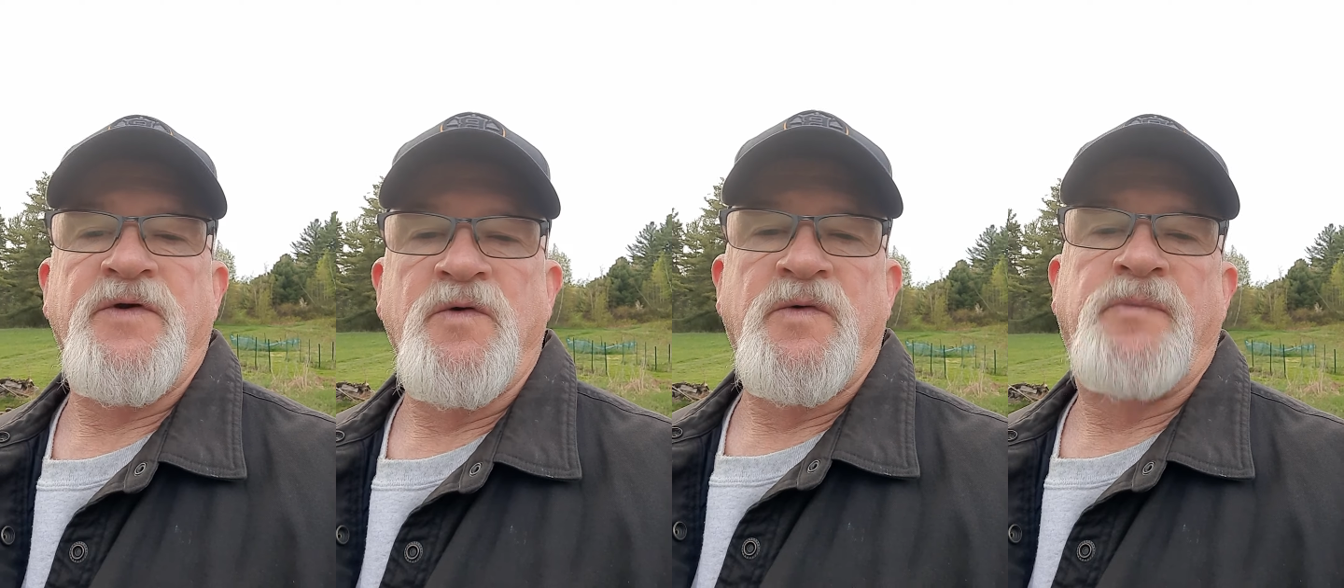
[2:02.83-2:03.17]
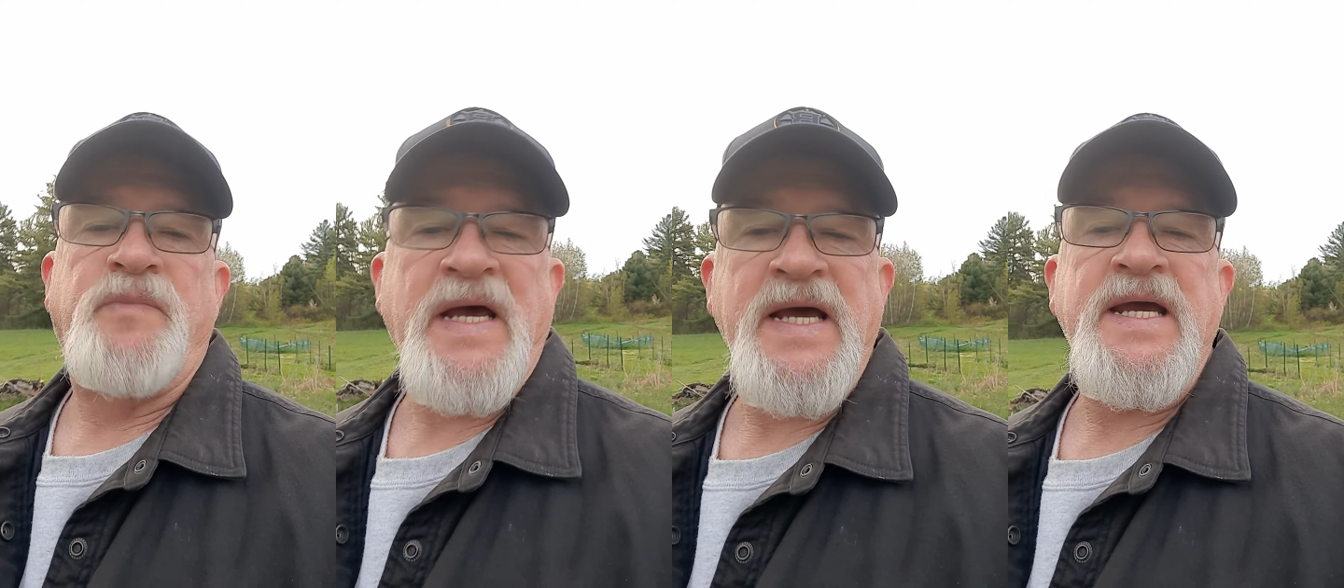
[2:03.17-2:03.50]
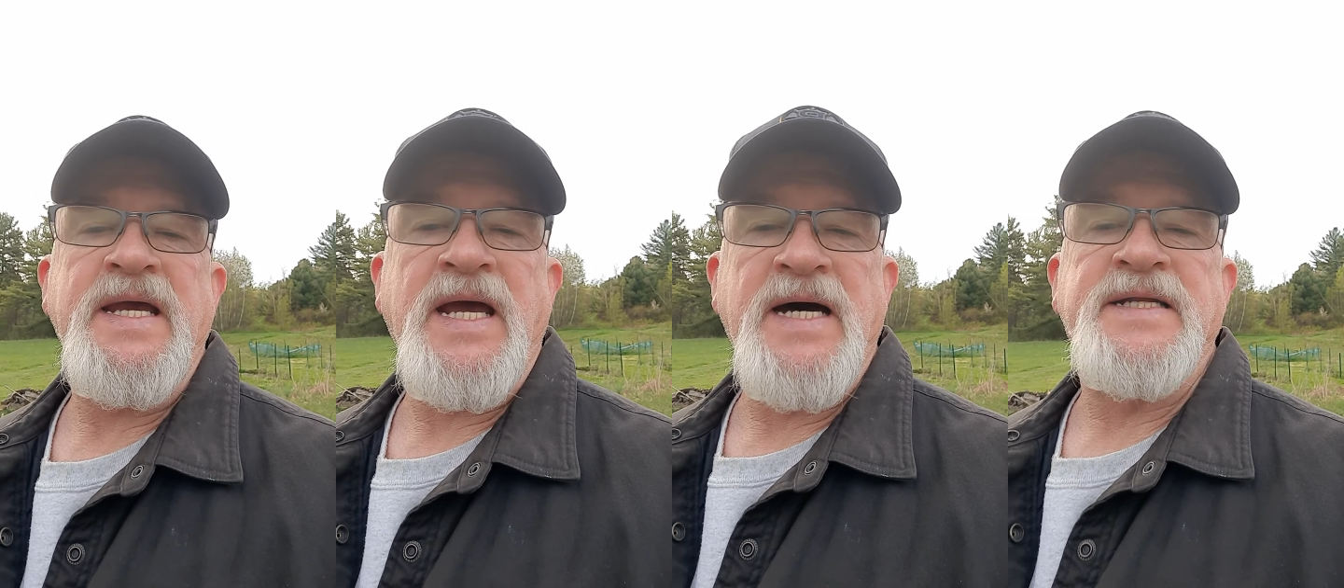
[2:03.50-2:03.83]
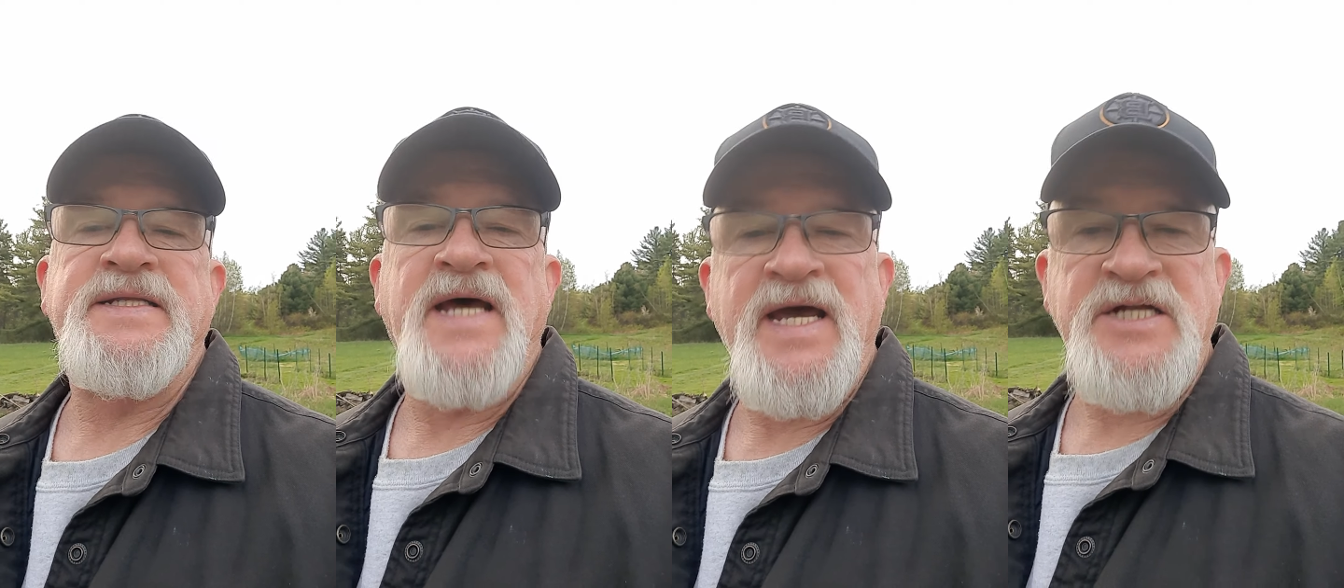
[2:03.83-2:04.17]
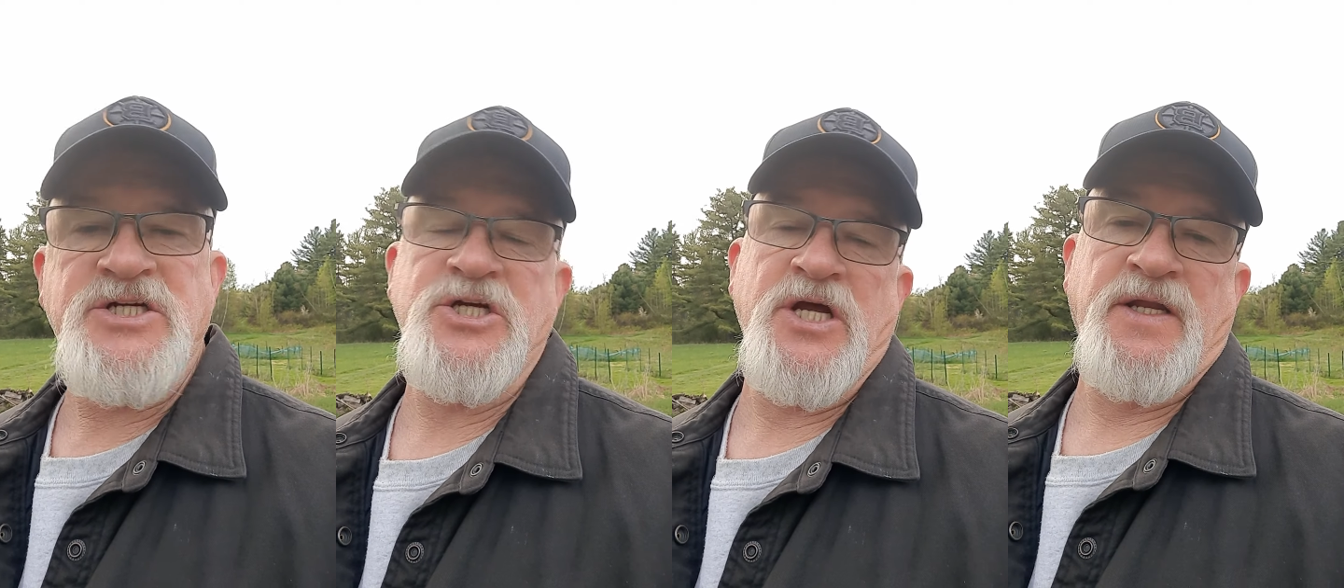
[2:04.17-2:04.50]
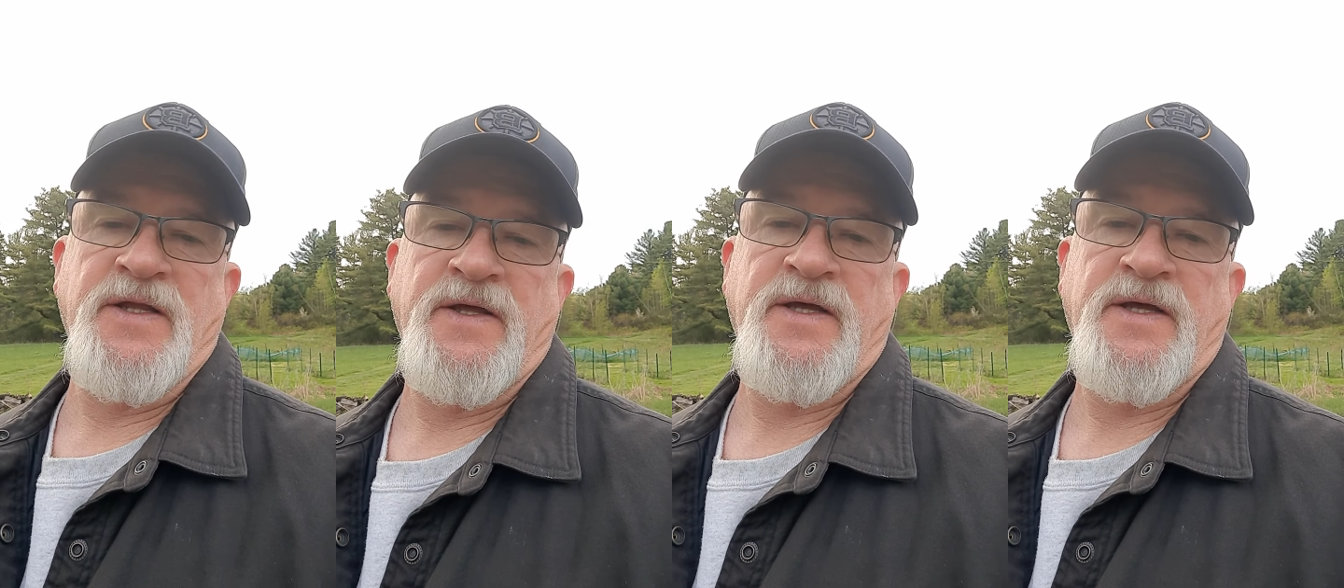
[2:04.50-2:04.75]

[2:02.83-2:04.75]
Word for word: you, pay attention.